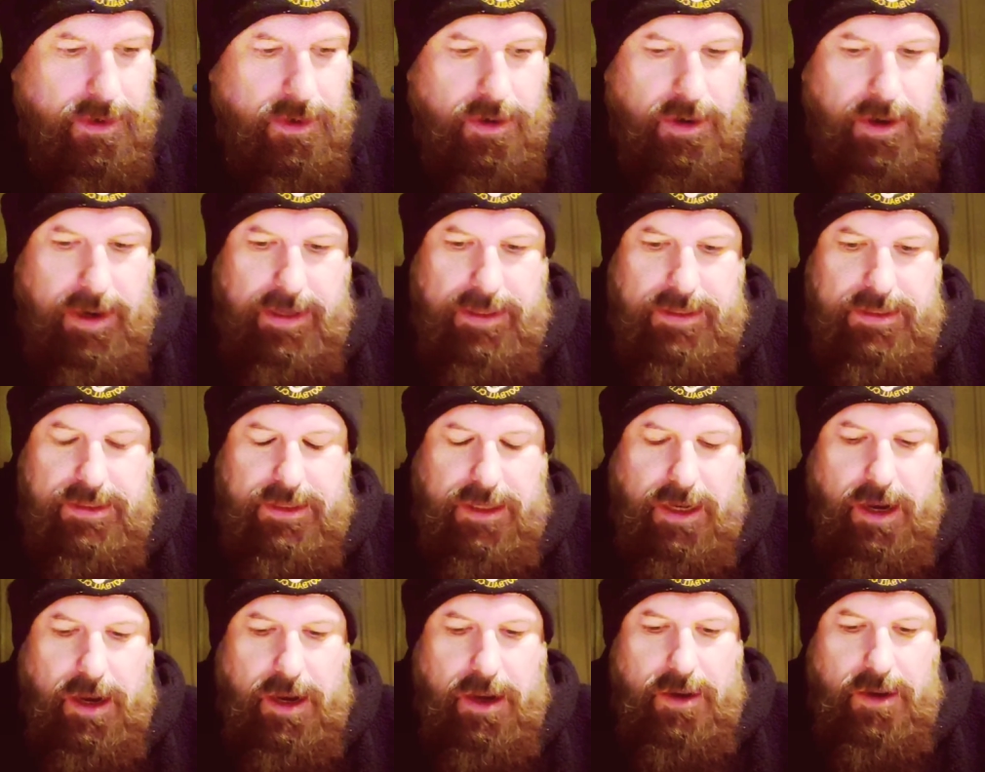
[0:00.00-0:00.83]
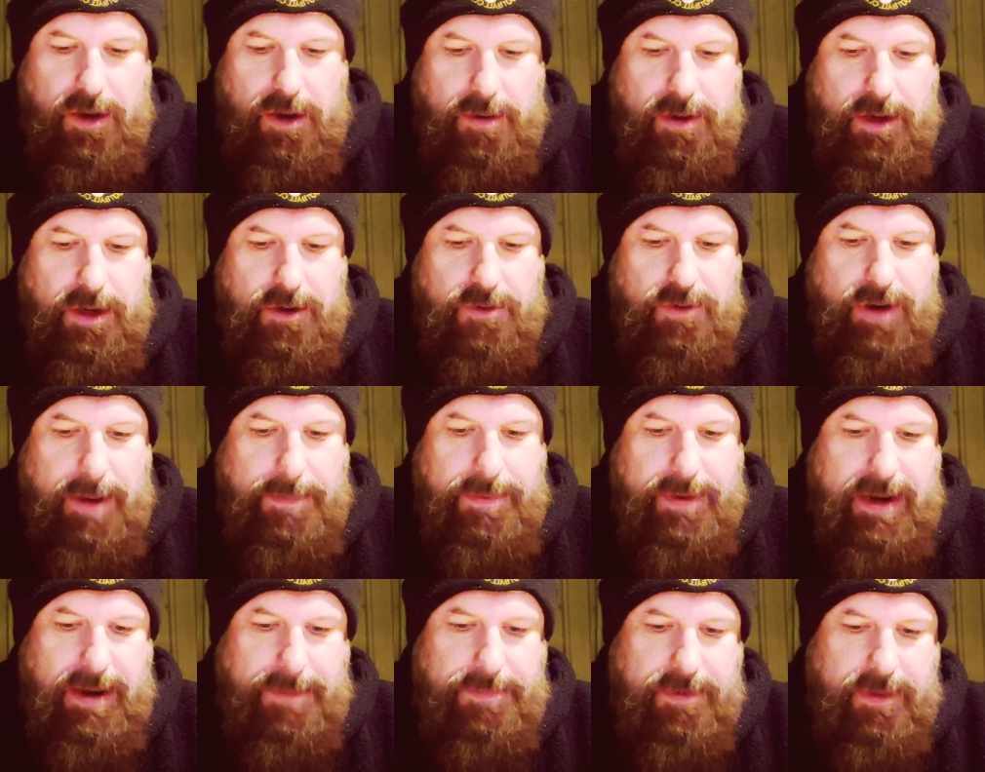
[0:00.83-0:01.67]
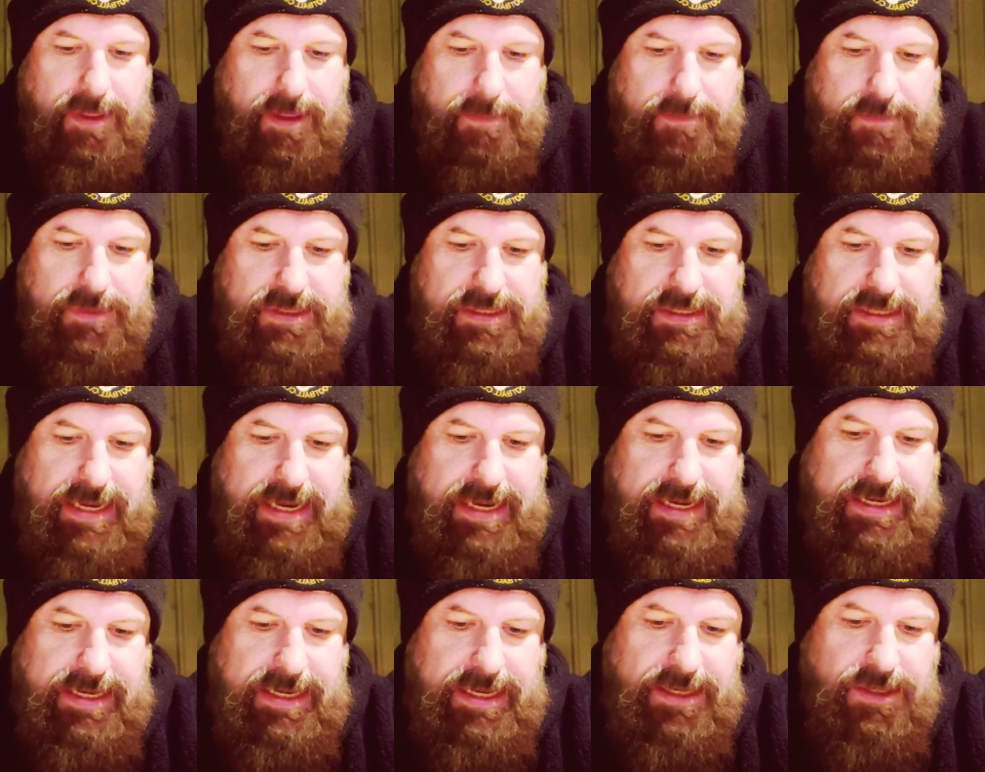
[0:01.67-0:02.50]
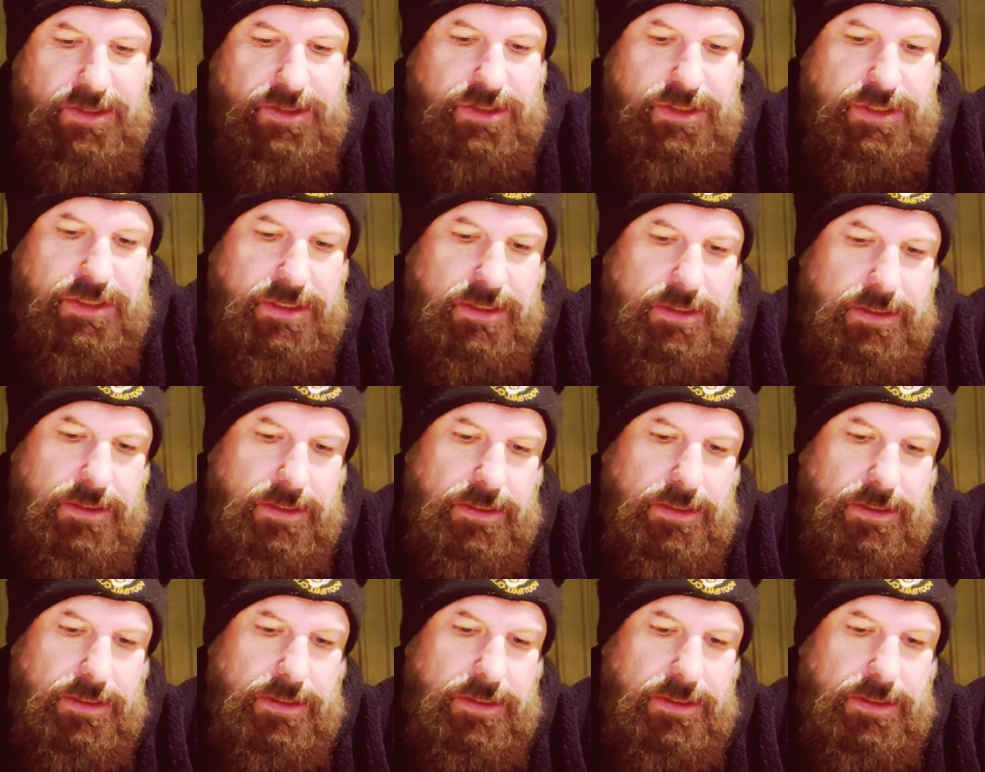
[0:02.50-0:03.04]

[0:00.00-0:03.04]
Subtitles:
All right, so I'm going to grab a couple of them seed ears.